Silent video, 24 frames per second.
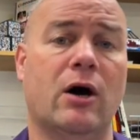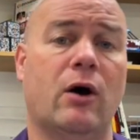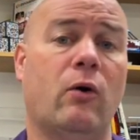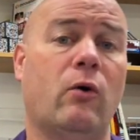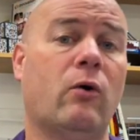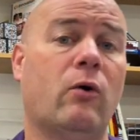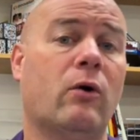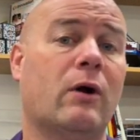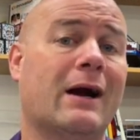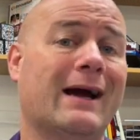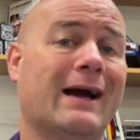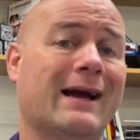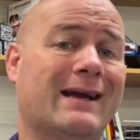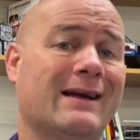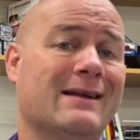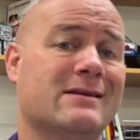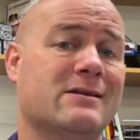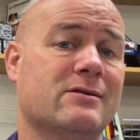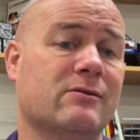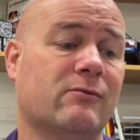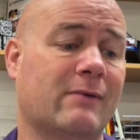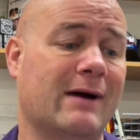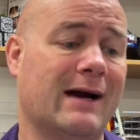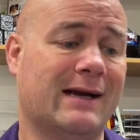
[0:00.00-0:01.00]
or I can
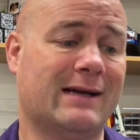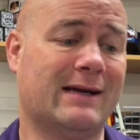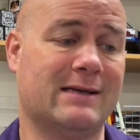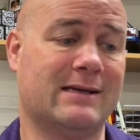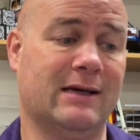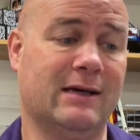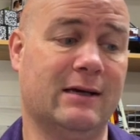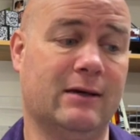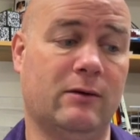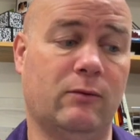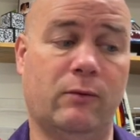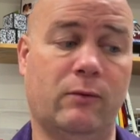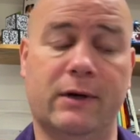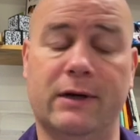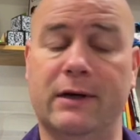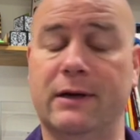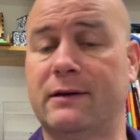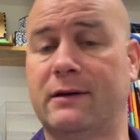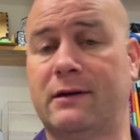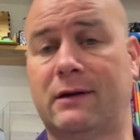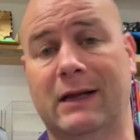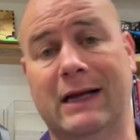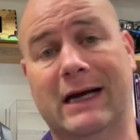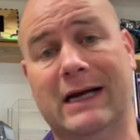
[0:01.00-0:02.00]
direct it
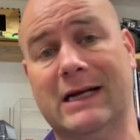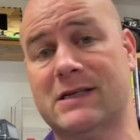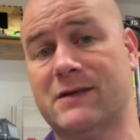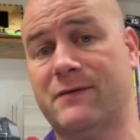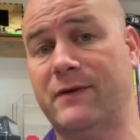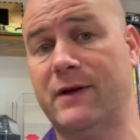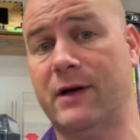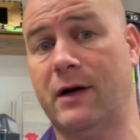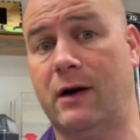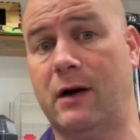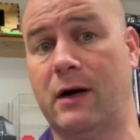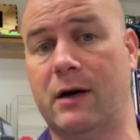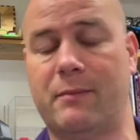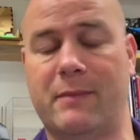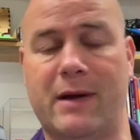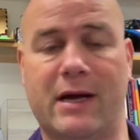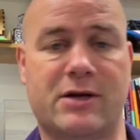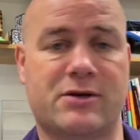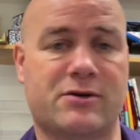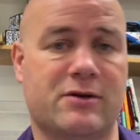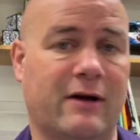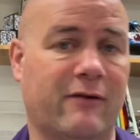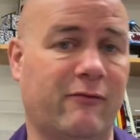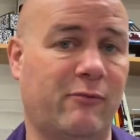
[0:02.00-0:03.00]
with Class VR and
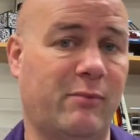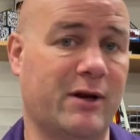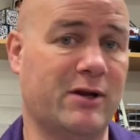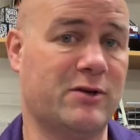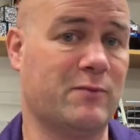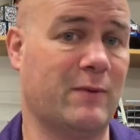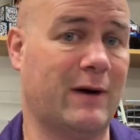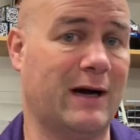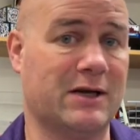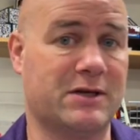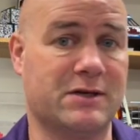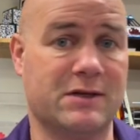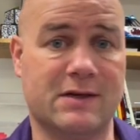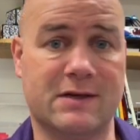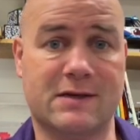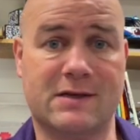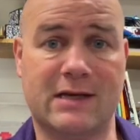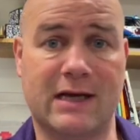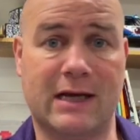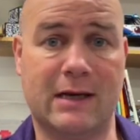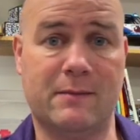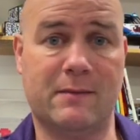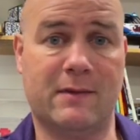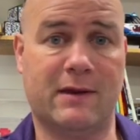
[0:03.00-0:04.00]
make sure everybody's watching the
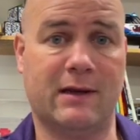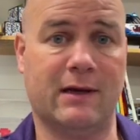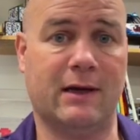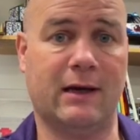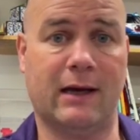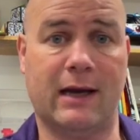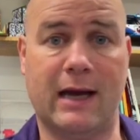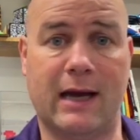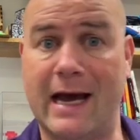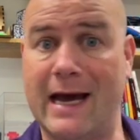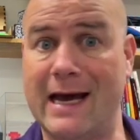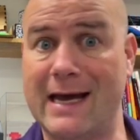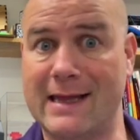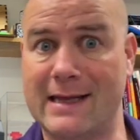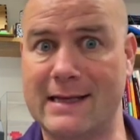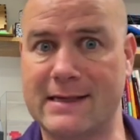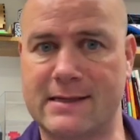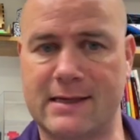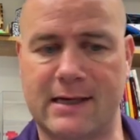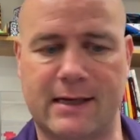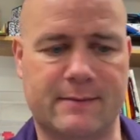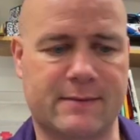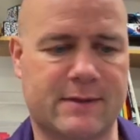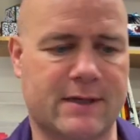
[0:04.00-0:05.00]
same thing at the
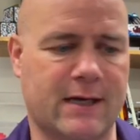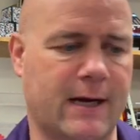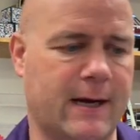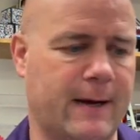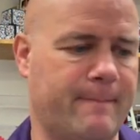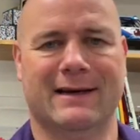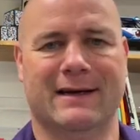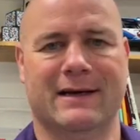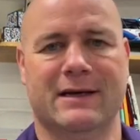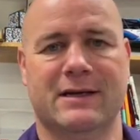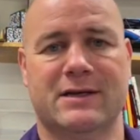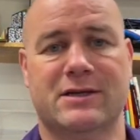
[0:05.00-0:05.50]
same time.